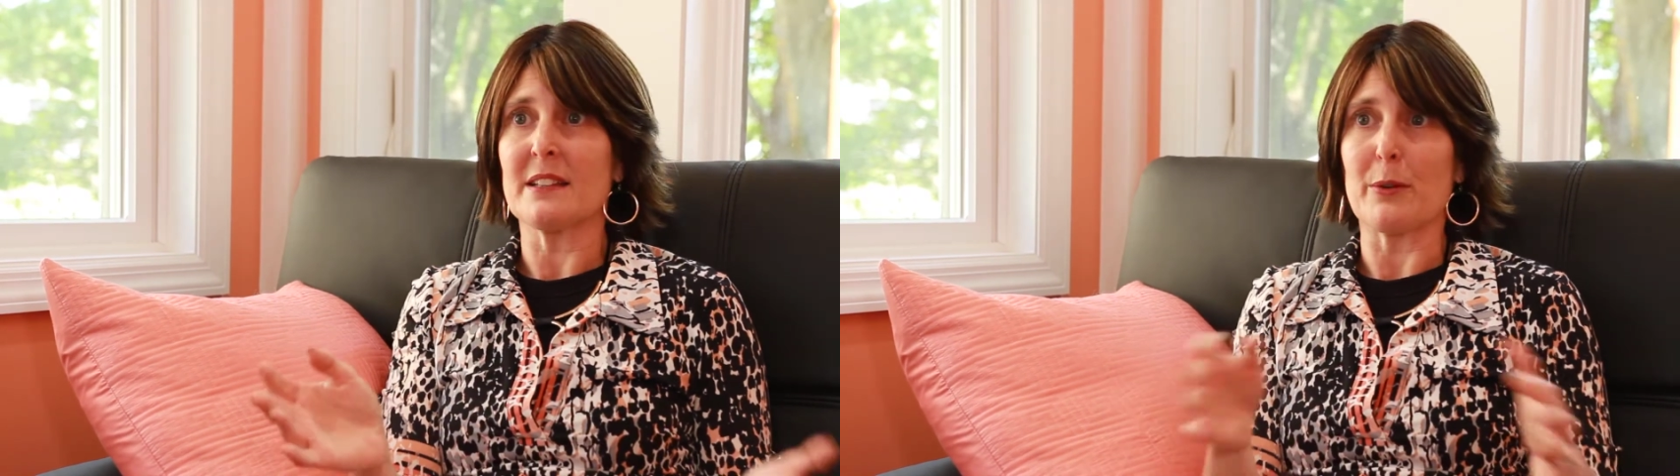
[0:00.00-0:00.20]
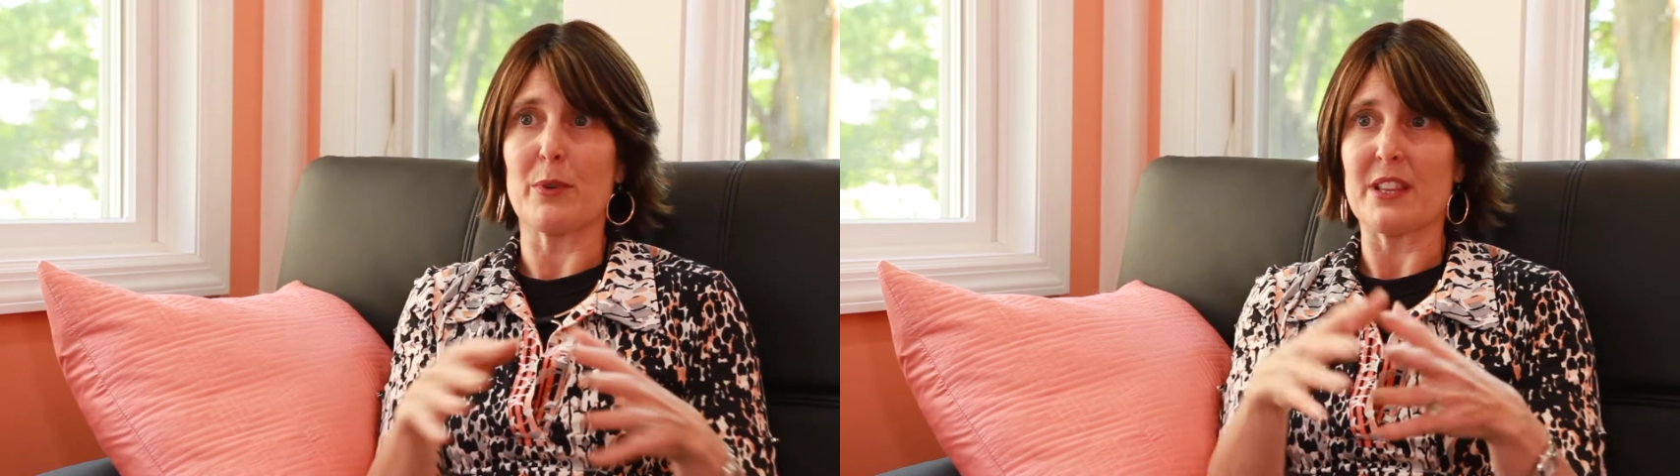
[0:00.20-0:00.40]

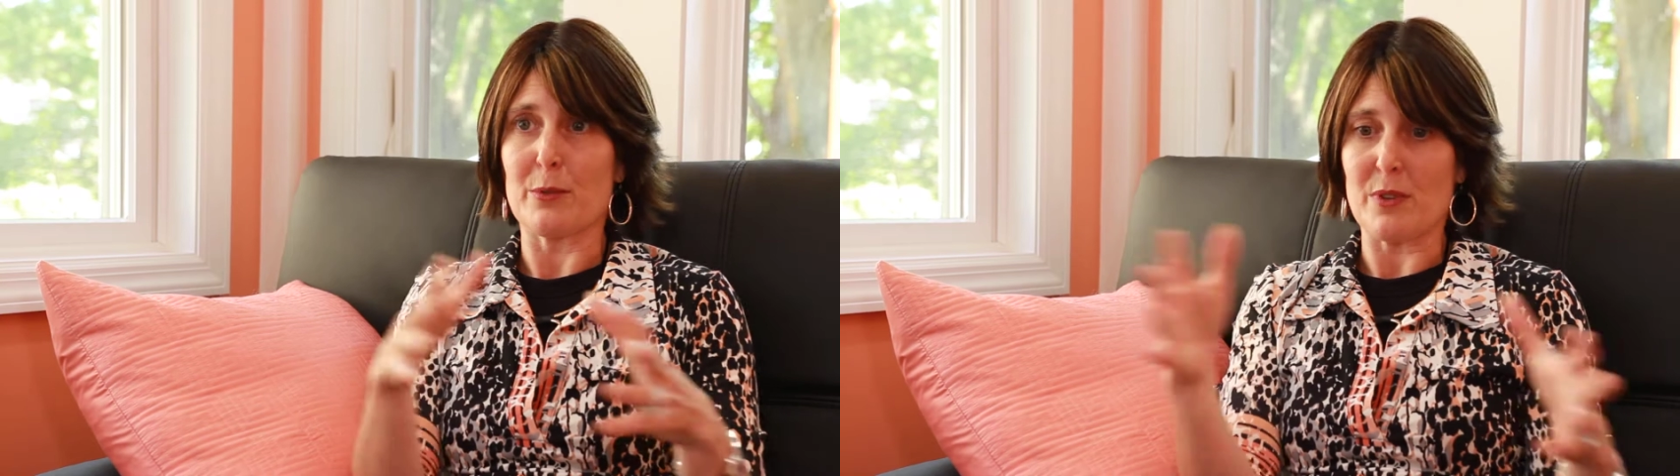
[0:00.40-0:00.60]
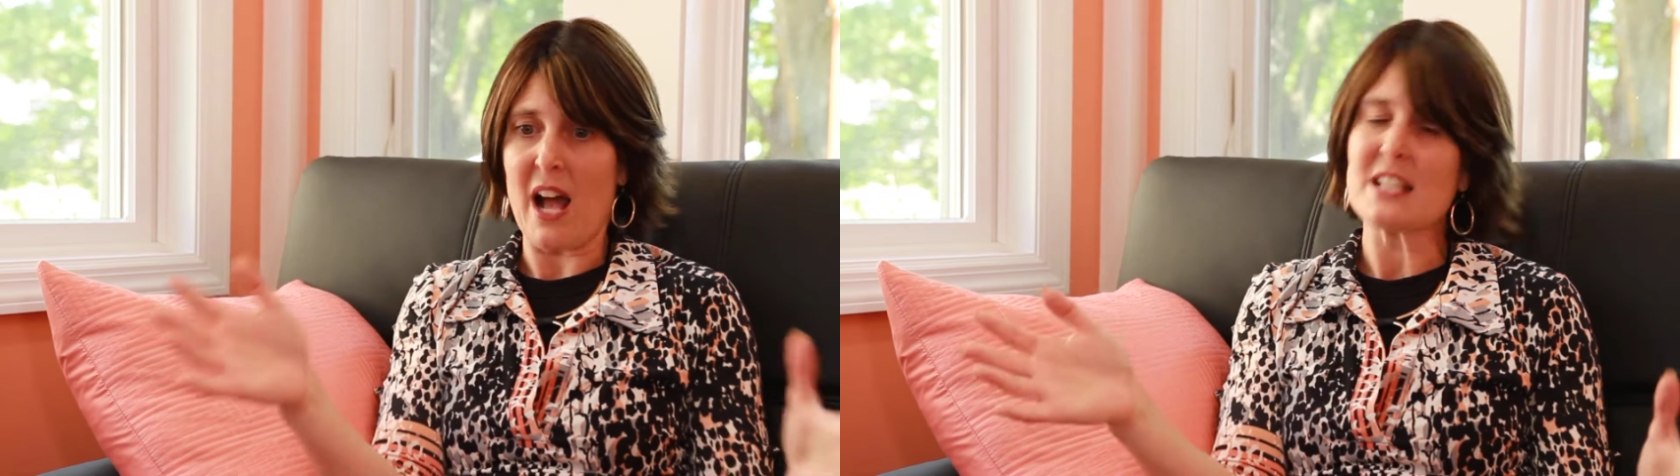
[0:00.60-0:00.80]
There
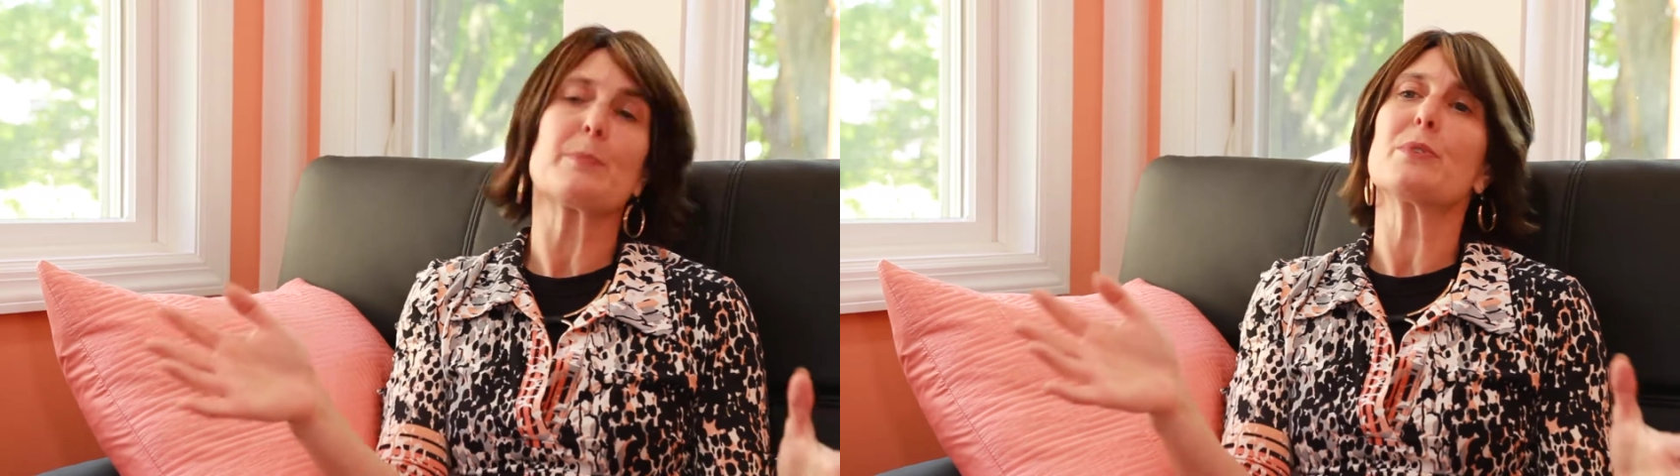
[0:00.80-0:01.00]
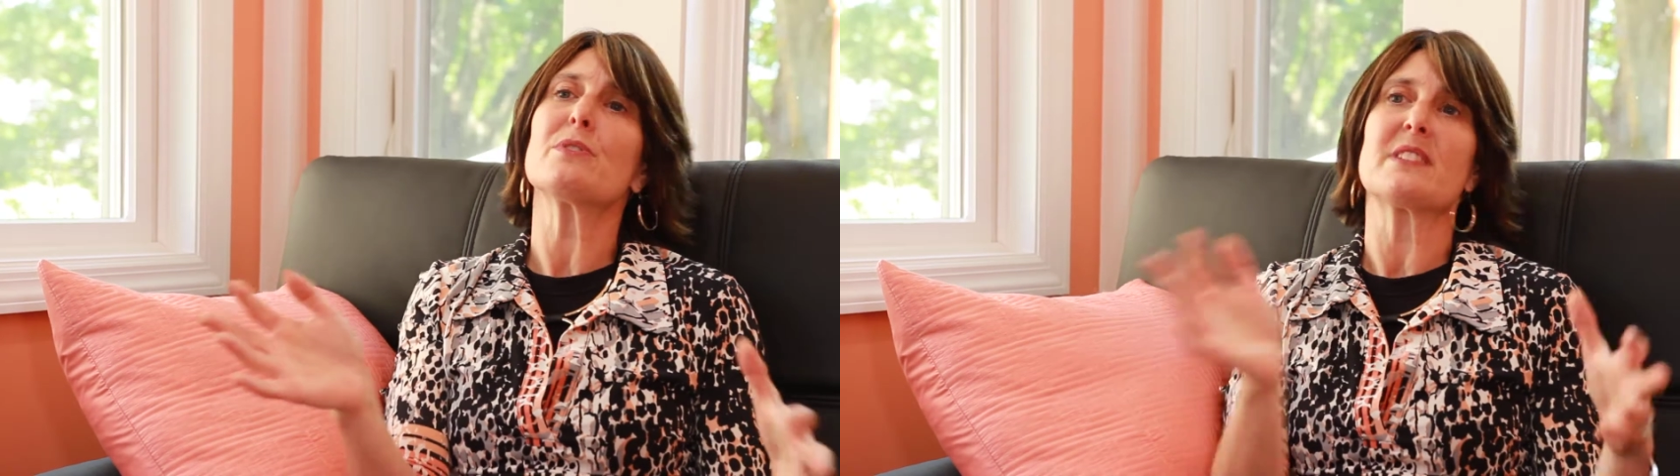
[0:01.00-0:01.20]
were
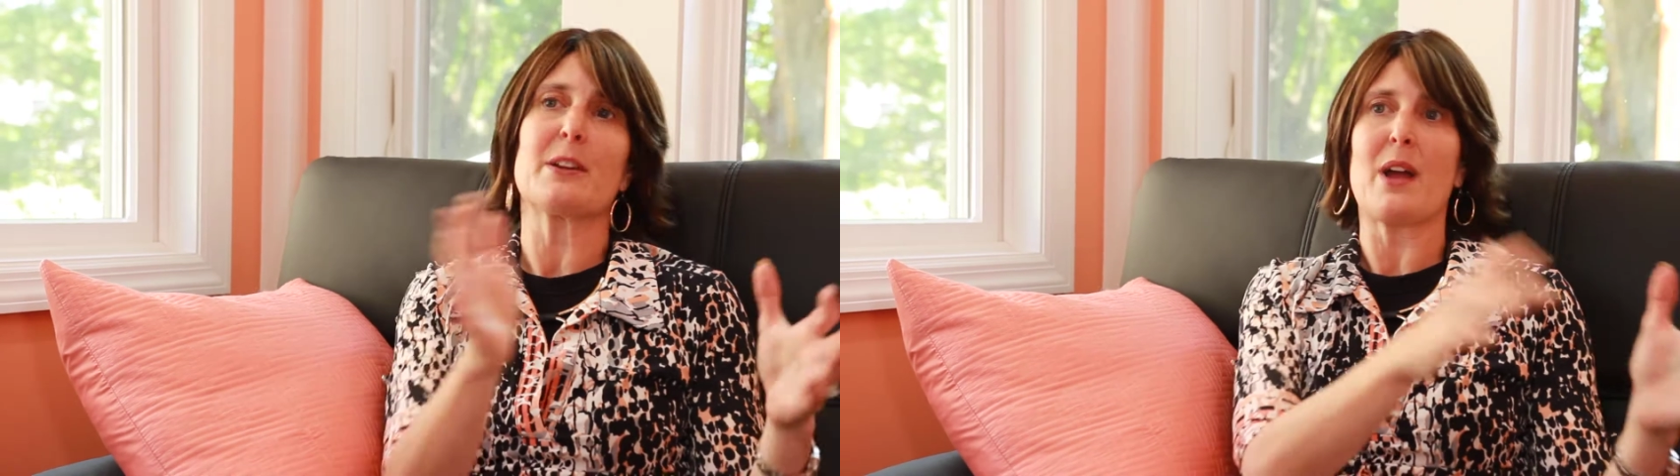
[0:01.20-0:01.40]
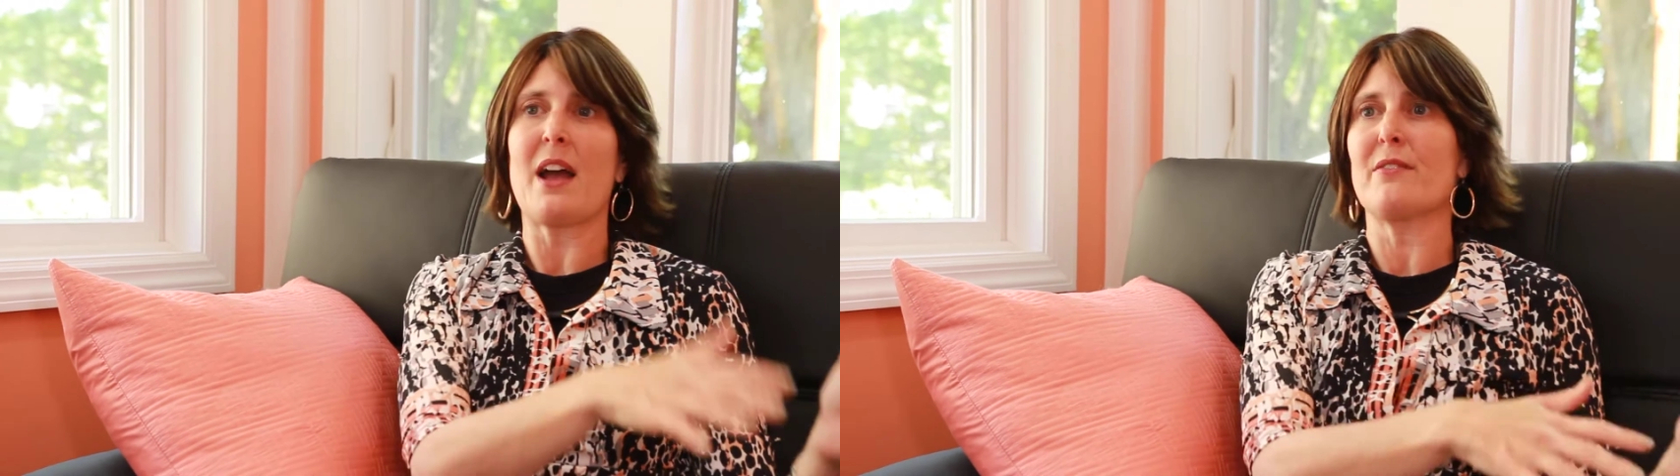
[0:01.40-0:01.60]
hospitals and they
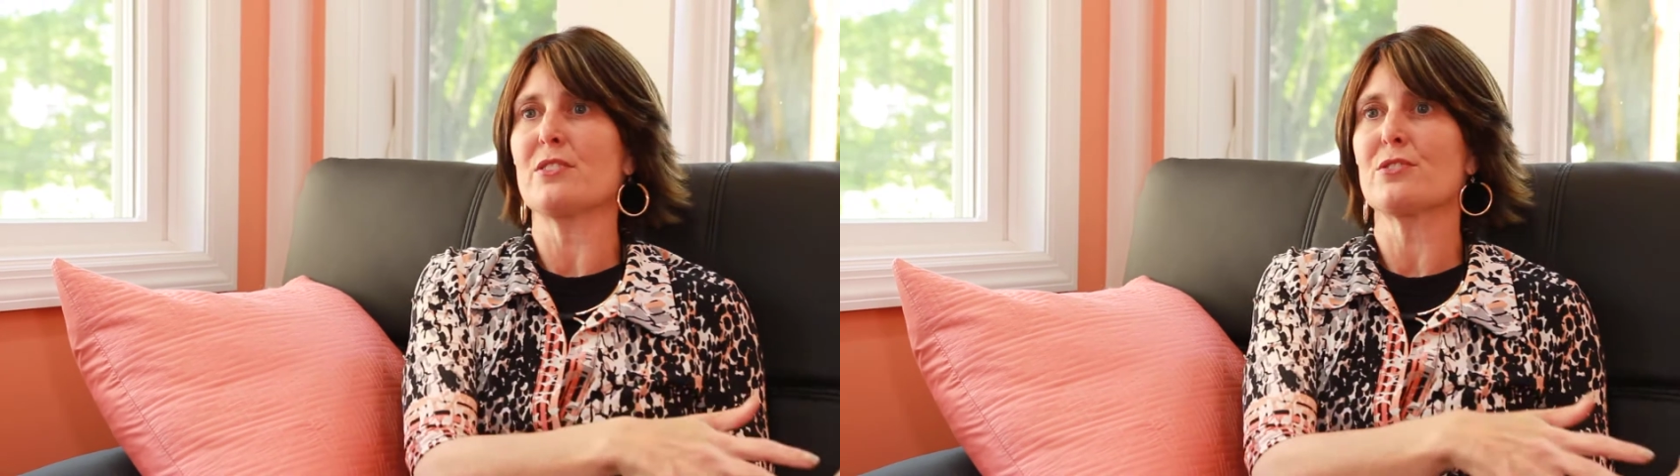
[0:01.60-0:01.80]
were having